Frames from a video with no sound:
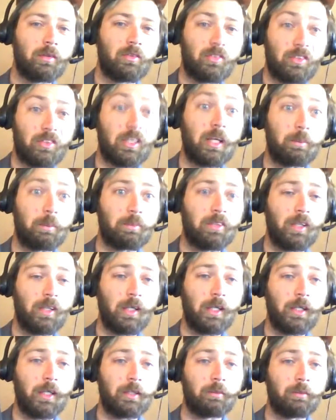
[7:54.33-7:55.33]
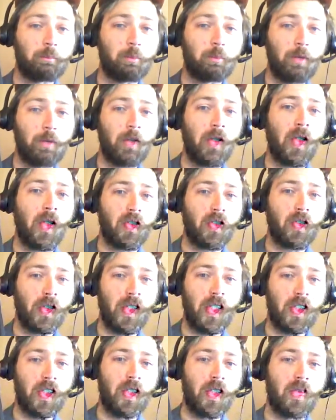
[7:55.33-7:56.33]
steeped in Pueblo
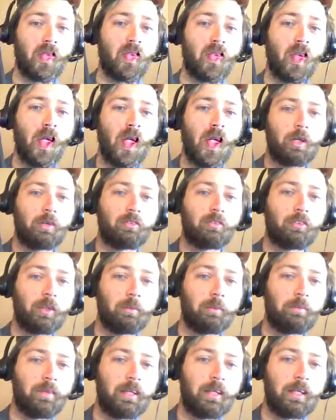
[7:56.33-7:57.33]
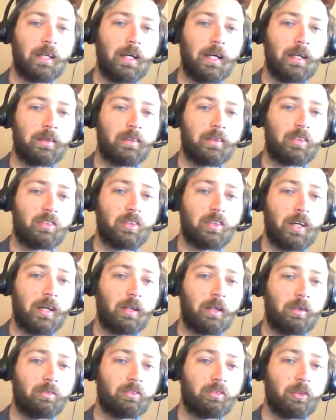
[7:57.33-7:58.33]
traditions from the
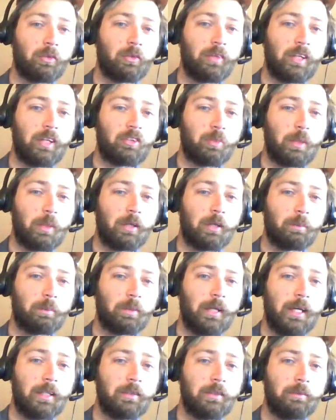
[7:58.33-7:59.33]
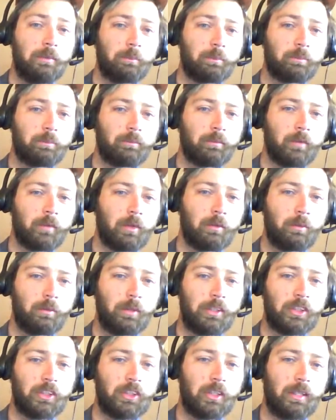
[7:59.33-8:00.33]
style of flute that's being played,
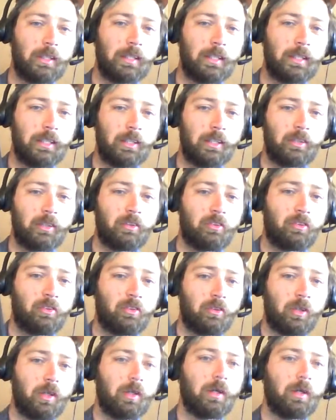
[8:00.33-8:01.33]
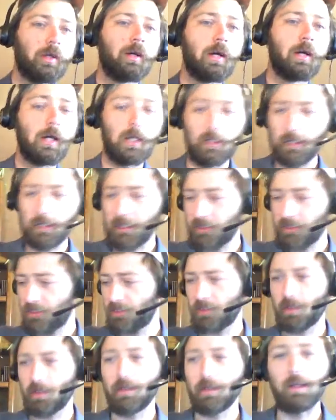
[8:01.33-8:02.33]
which is
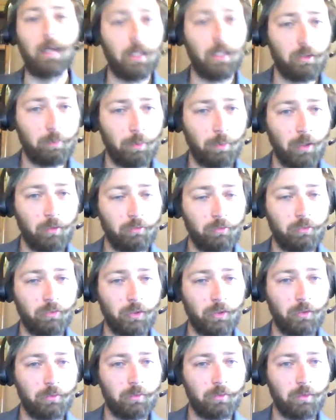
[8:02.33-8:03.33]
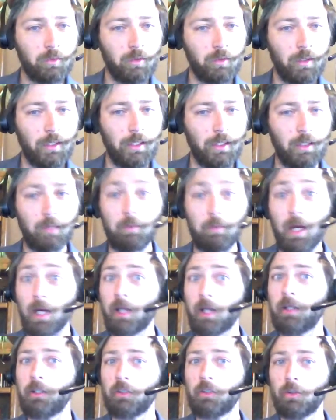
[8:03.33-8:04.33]
it's an end-blown flute. And I'm
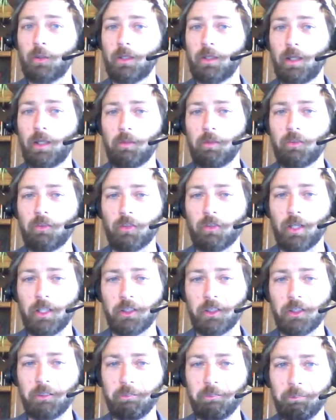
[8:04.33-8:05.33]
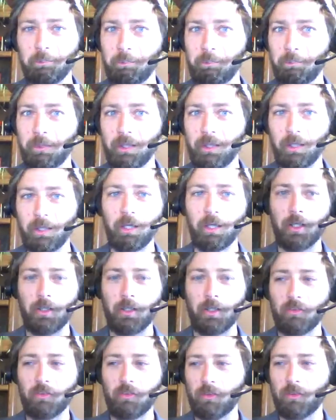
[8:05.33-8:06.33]
not going to do a demonstration
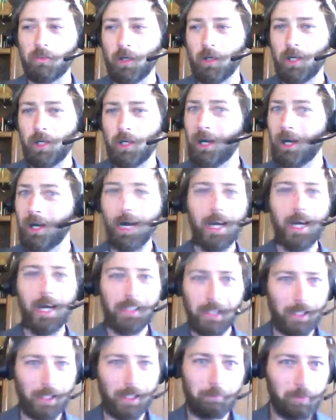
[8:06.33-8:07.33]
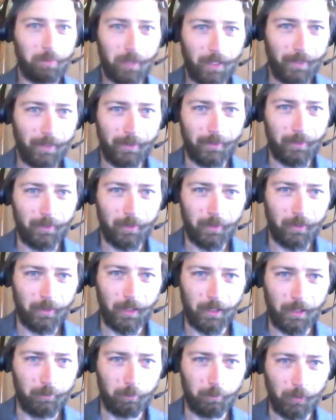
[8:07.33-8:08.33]
because I can't play
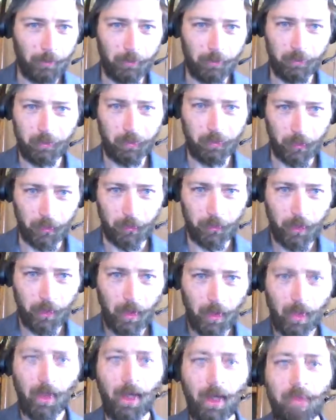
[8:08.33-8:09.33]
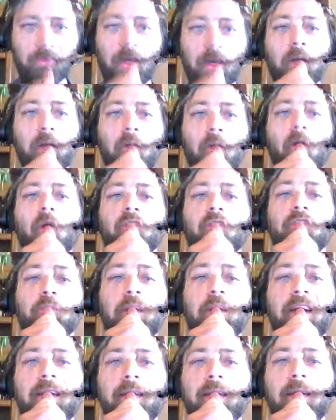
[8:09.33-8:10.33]
an end-blown flute. I've got an
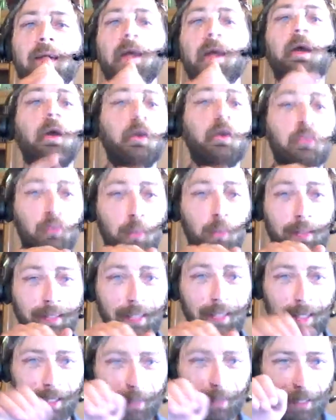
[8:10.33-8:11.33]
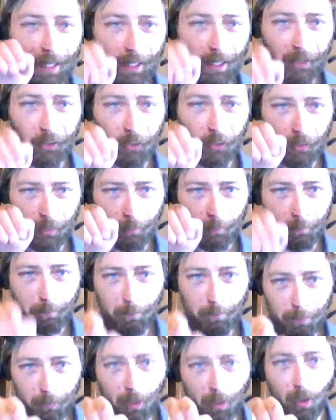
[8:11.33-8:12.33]
overbite, so I can't actually
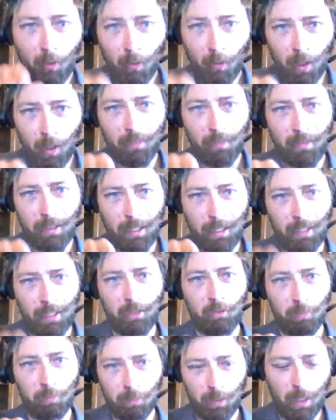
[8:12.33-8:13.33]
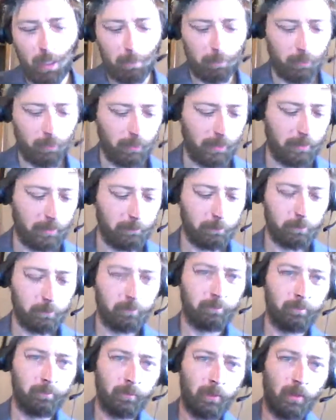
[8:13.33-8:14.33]
blow on the end properly.
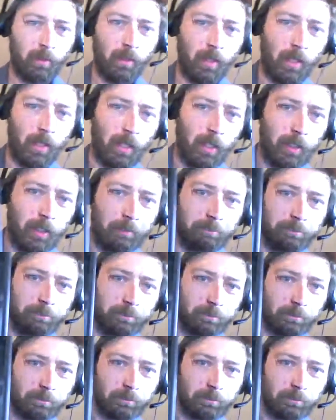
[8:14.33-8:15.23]
But